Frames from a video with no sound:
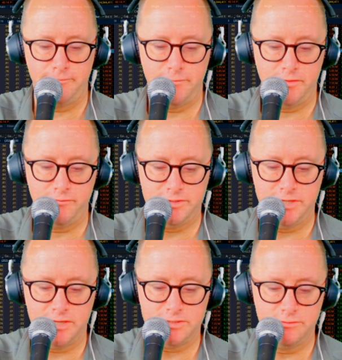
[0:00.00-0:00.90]
if we
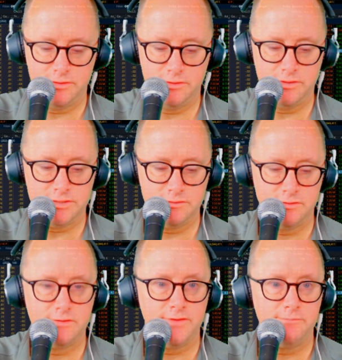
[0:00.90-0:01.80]
take 202
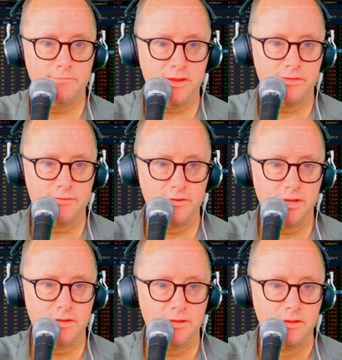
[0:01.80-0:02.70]
and divide it by 30,